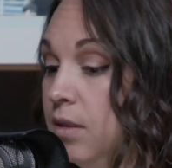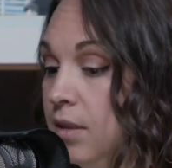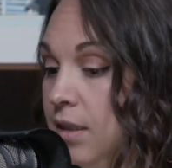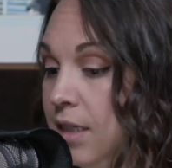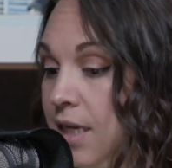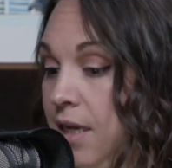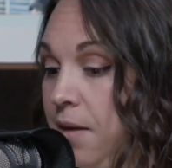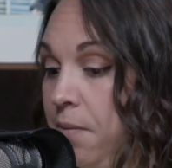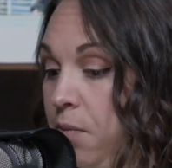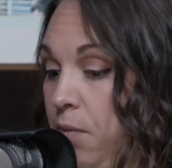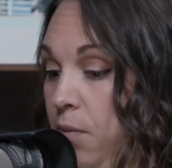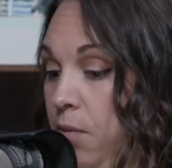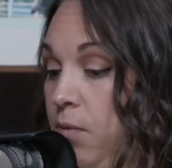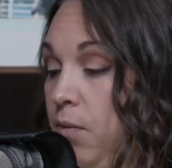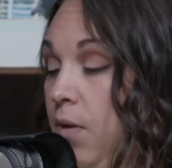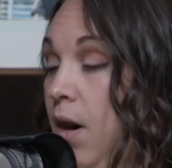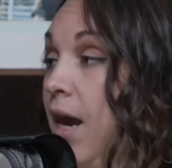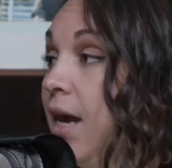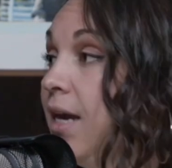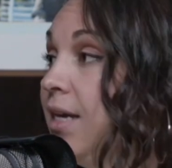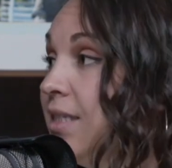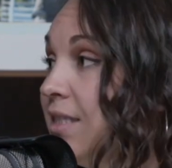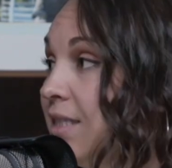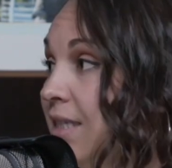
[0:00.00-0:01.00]
keep
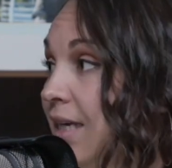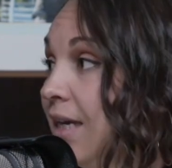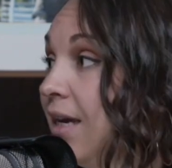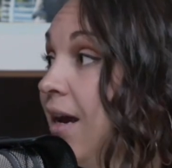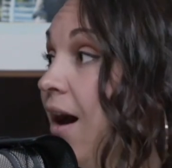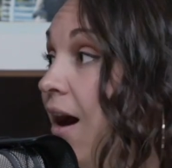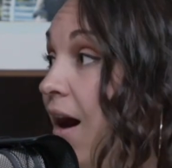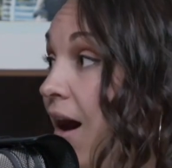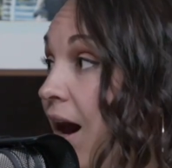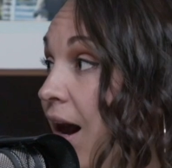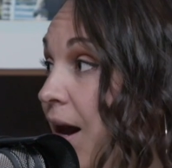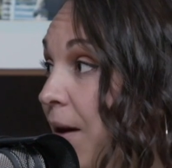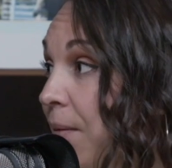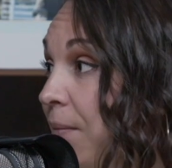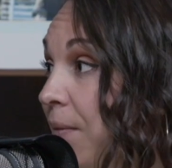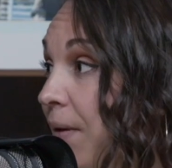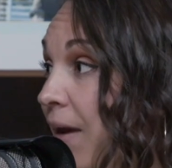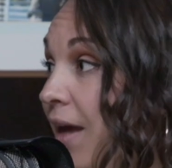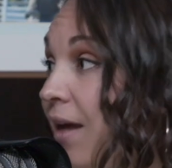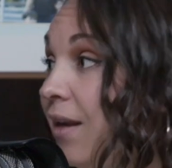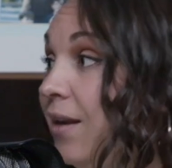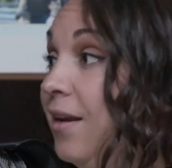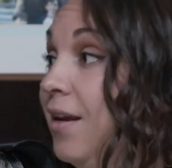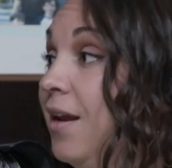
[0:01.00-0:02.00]
rising up
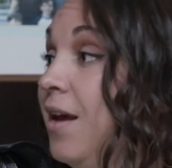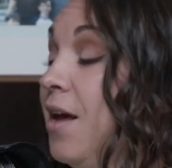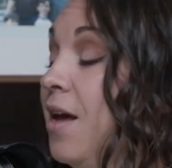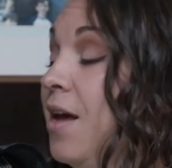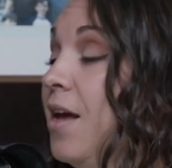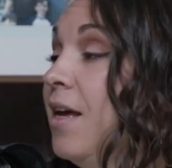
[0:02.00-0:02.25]
and